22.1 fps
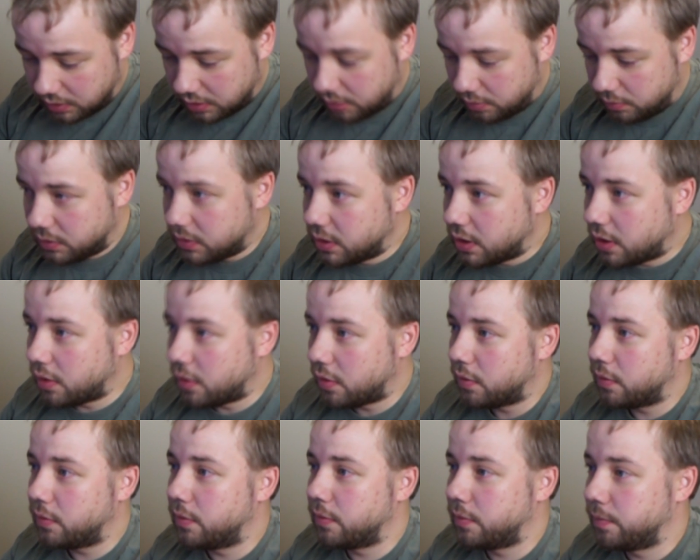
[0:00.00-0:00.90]
I will
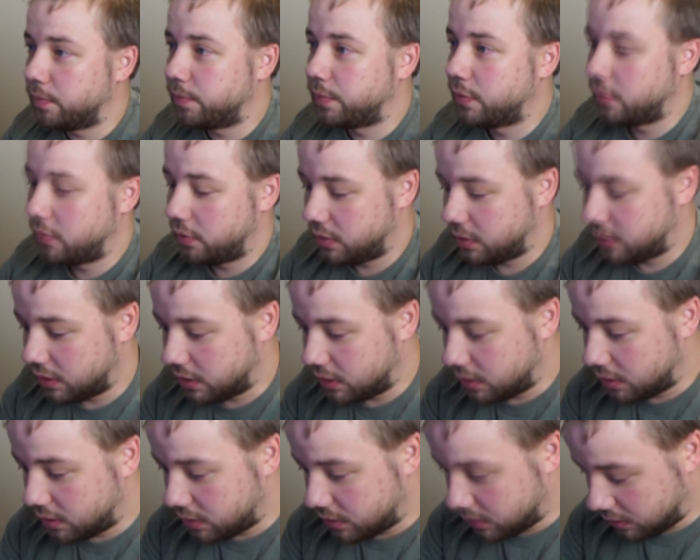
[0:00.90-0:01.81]
now put it
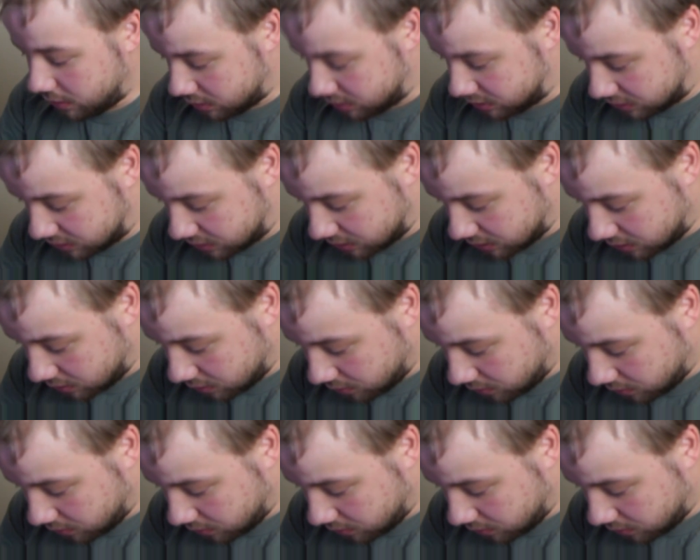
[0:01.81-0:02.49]
in. It's